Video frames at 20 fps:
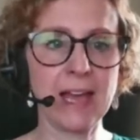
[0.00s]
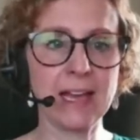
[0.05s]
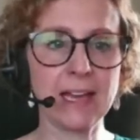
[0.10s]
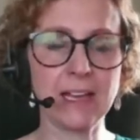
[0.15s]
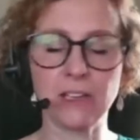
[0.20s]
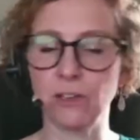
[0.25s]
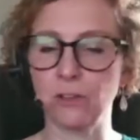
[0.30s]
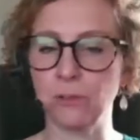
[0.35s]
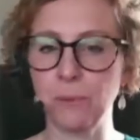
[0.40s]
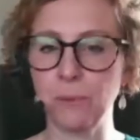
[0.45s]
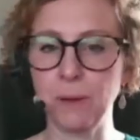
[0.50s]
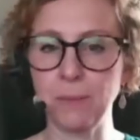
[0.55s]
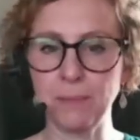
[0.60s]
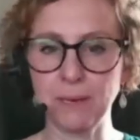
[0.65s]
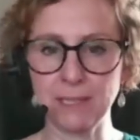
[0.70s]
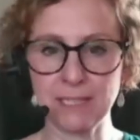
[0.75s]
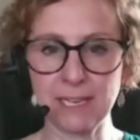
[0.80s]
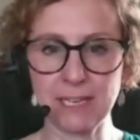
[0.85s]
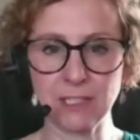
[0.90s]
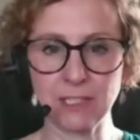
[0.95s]
your
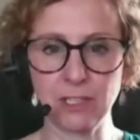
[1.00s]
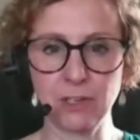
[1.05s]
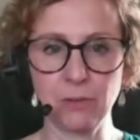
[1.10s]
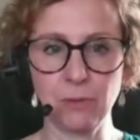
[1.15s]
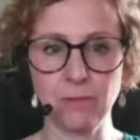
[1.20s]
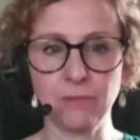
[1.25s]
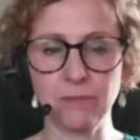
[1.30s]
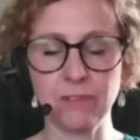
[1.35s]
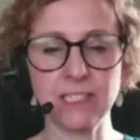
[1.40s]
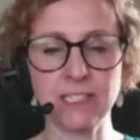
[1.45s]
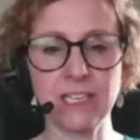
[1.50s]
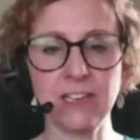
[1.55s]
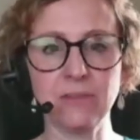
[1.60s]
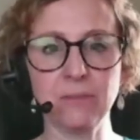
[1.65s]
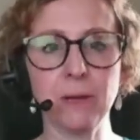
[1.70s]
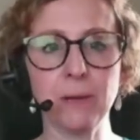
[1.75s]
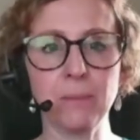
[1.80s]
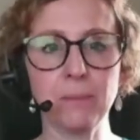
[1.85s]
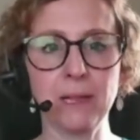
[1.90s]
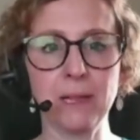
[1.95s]
public task, you will receive
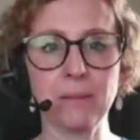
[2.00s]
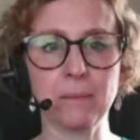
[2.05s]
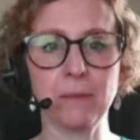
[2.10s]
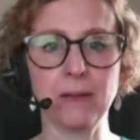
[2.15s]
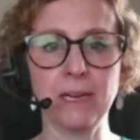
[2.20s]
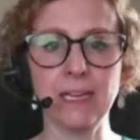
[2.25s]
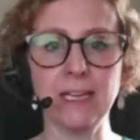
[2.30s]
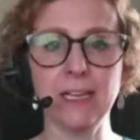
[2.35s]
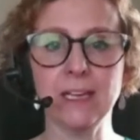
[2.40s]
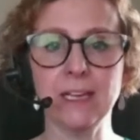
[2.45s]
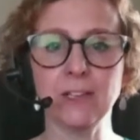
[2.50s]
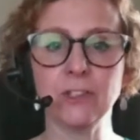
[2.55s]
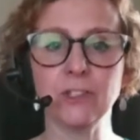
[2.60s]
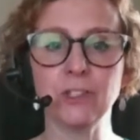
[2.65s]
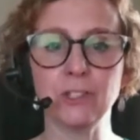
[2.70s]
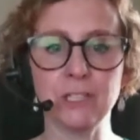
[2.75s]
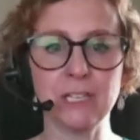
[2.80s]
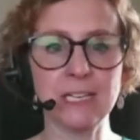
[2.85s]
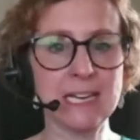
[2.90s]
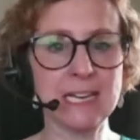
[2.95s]
public money to
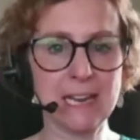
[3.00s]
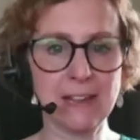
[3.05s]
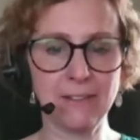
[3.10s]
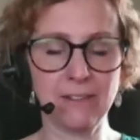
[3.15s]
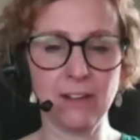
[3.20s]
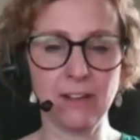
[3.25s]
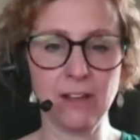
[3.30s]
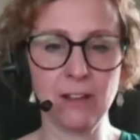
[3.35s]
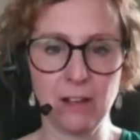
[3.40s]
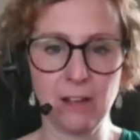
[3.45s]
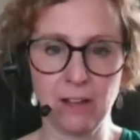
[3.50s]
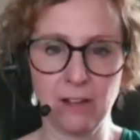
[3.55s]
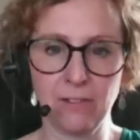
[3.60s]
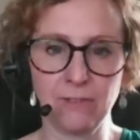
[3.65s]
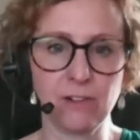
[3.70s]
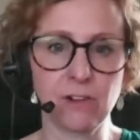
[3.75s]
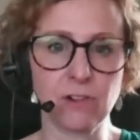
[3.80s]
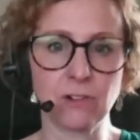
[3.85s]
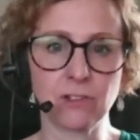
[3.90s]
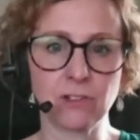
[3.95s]
deliver a
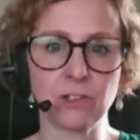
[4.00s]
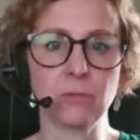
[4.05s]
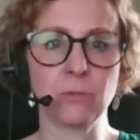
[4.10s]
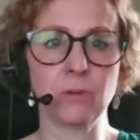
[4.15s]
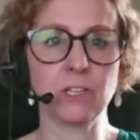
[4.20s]
function,